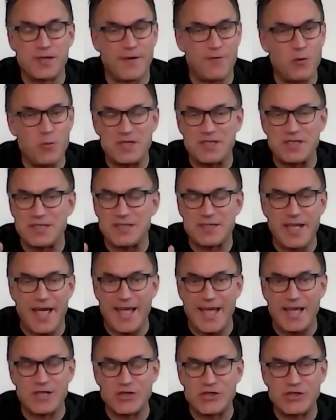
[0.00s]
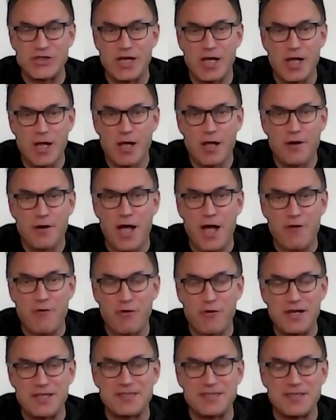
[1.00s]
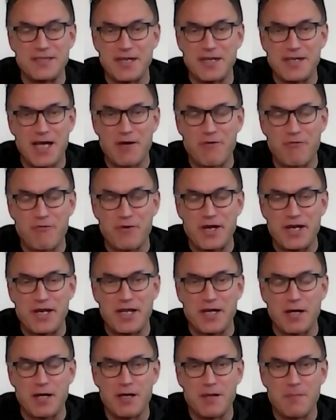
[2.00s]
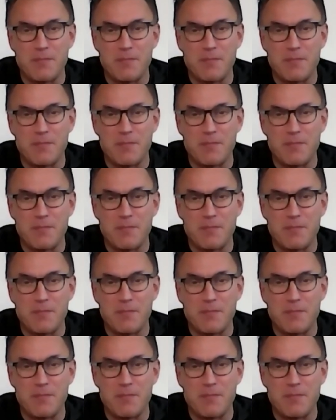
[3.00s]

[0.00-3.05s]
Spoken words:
I've always staged narrow listening, narrow reading,